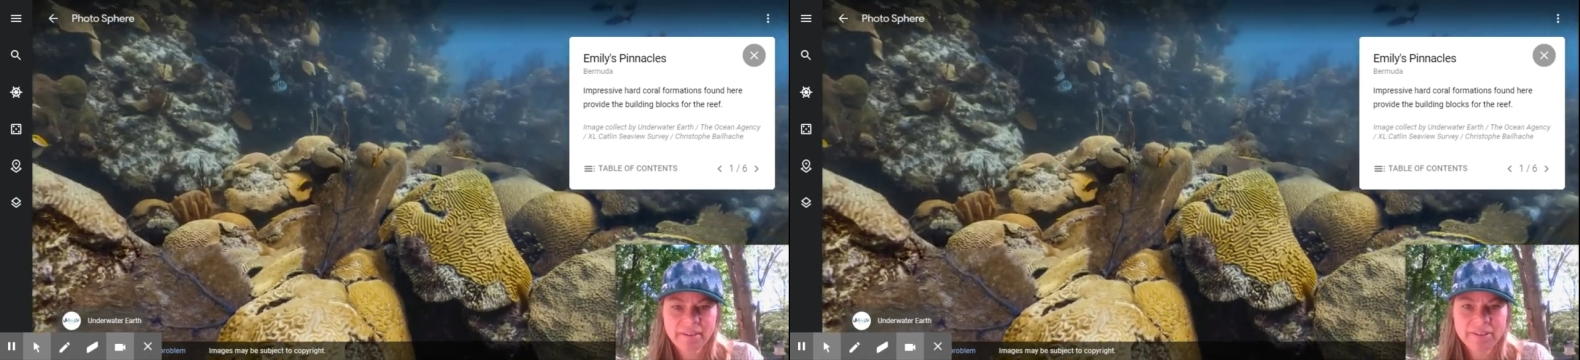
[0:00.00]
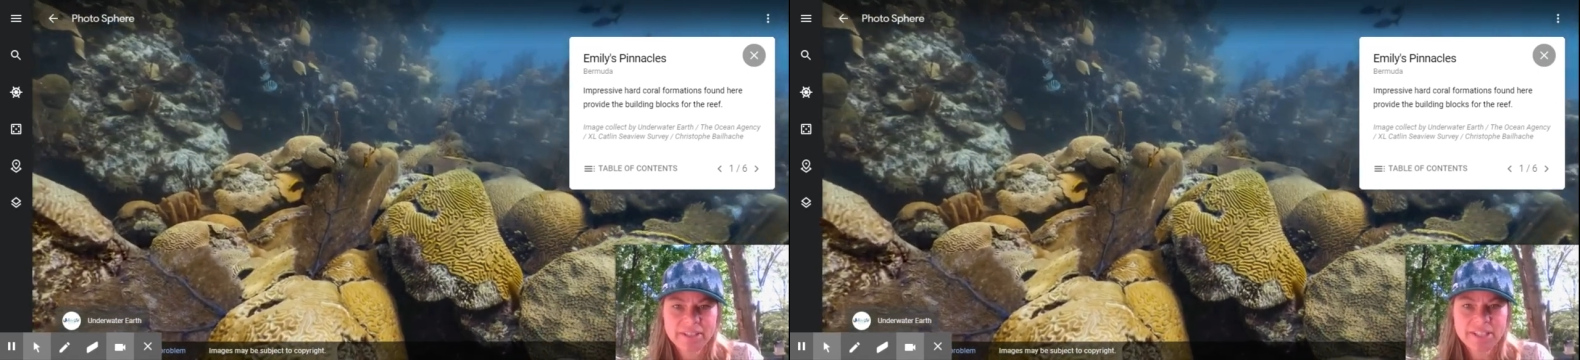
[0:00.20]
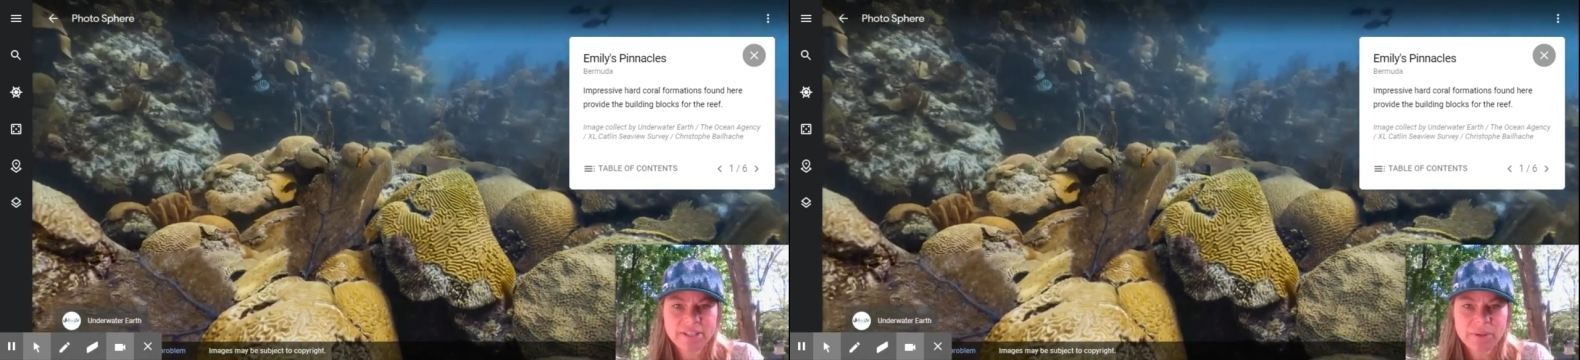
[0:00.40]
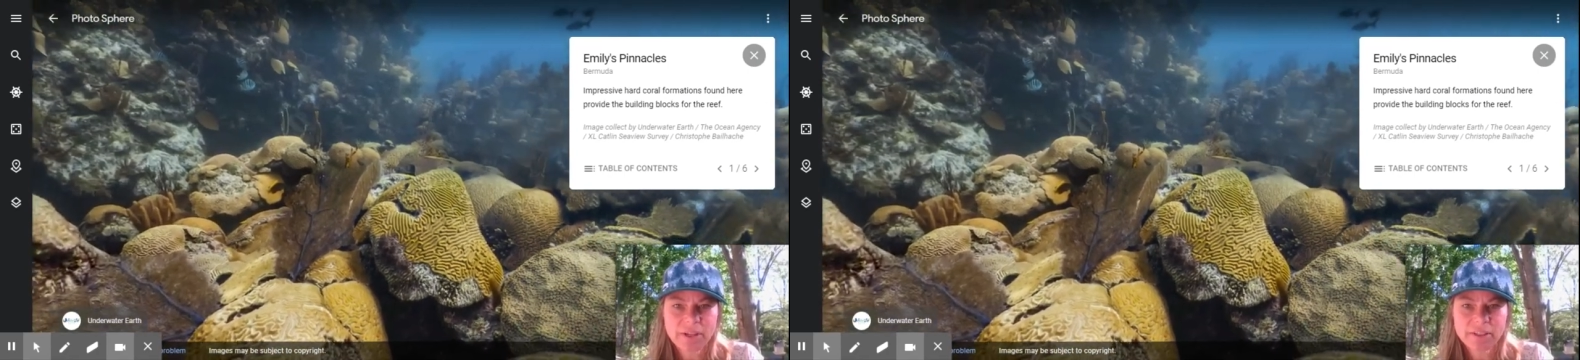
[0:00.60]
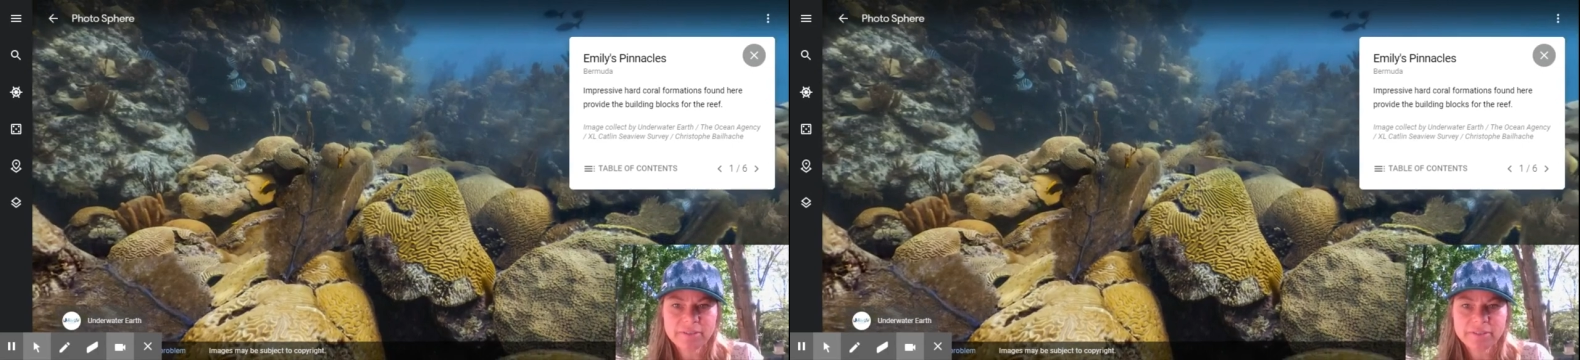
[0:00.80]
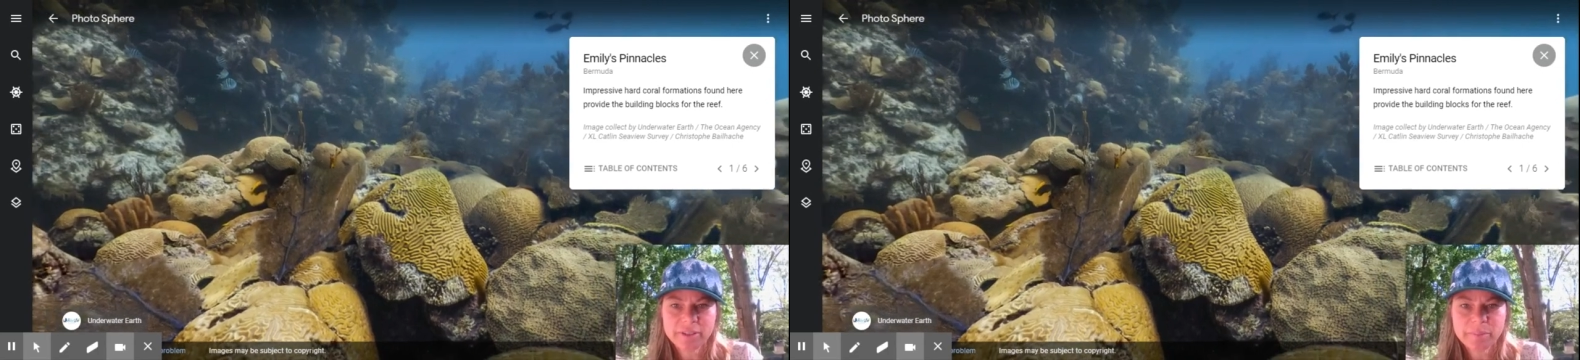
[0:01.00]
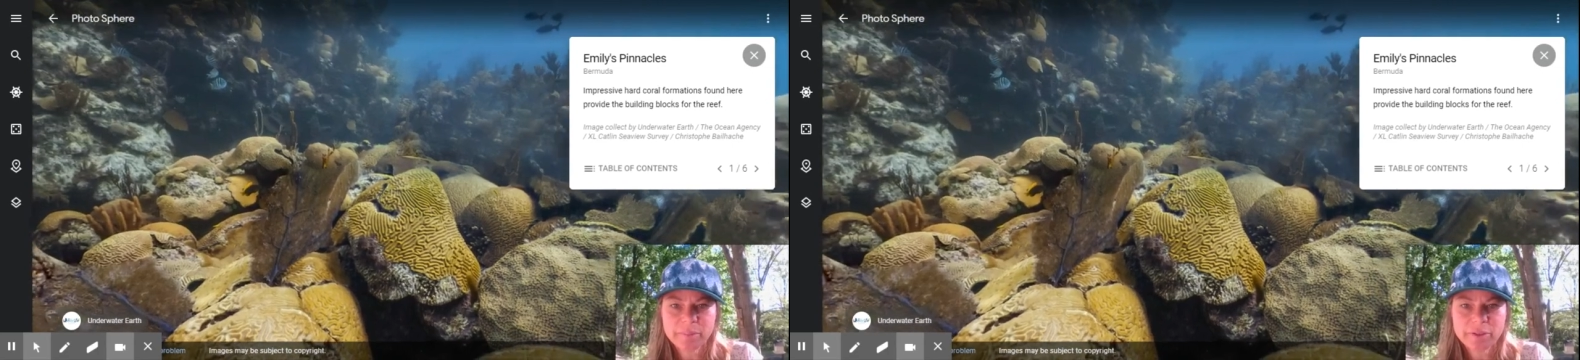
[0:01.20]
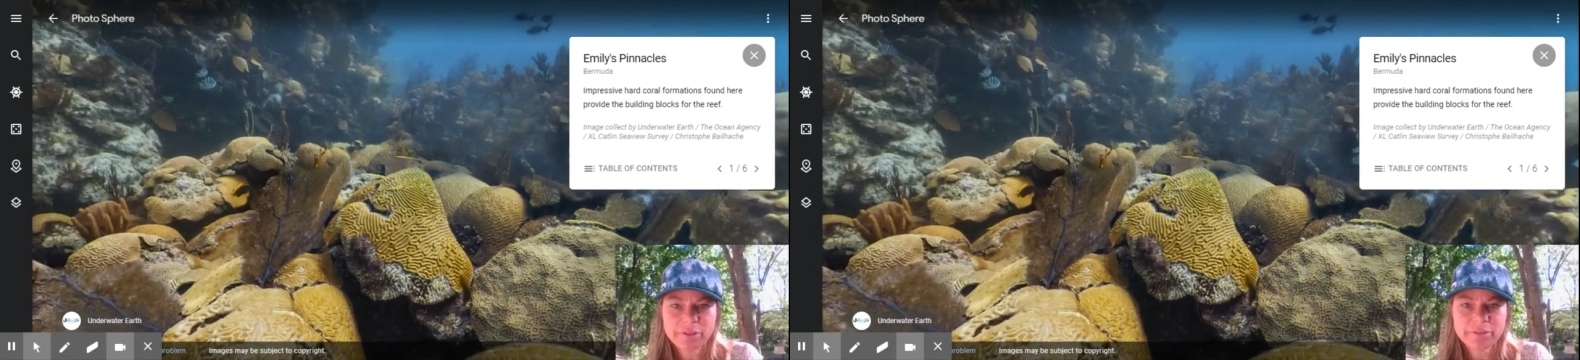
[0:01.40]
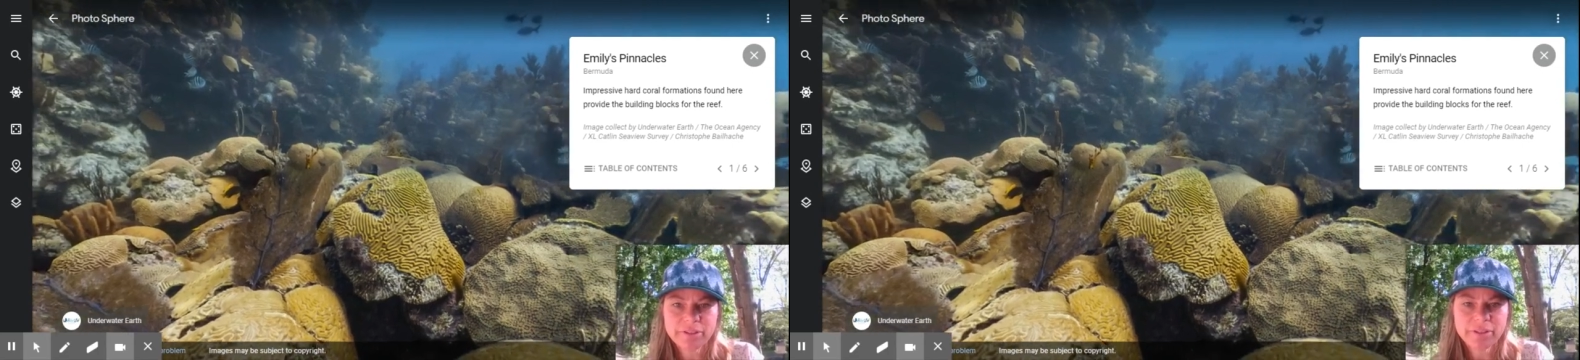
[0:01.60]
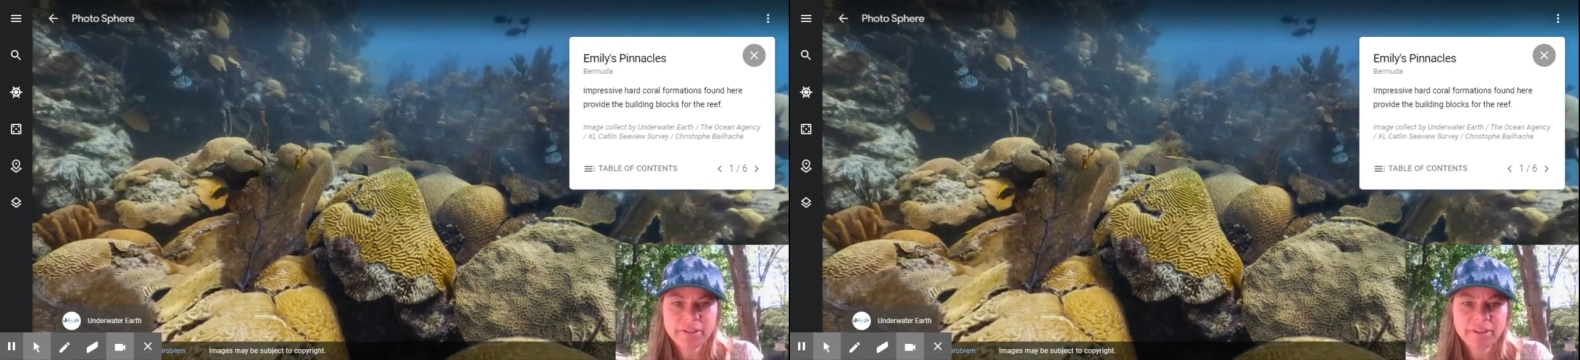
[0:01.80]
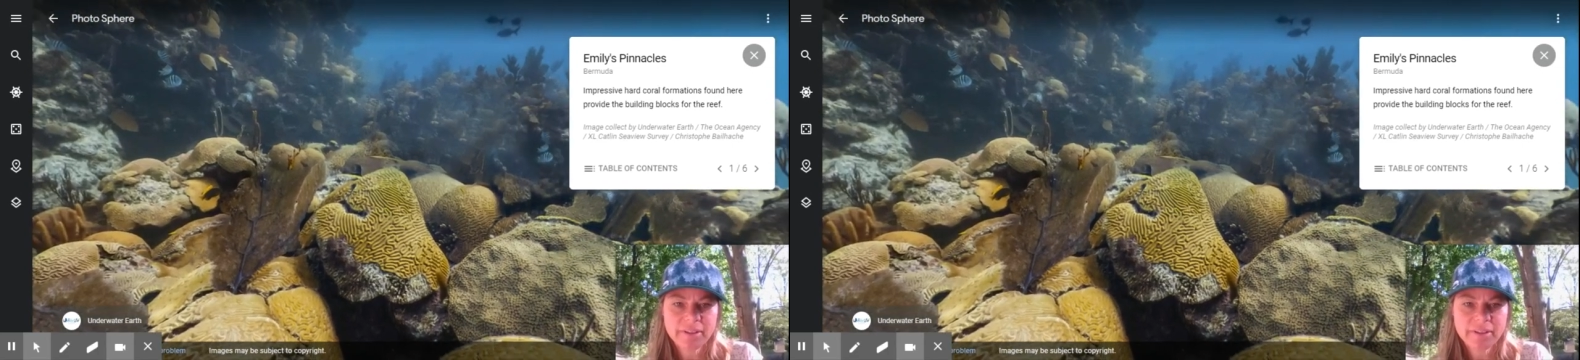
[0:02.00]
Oh, it's so colorful and beautiful.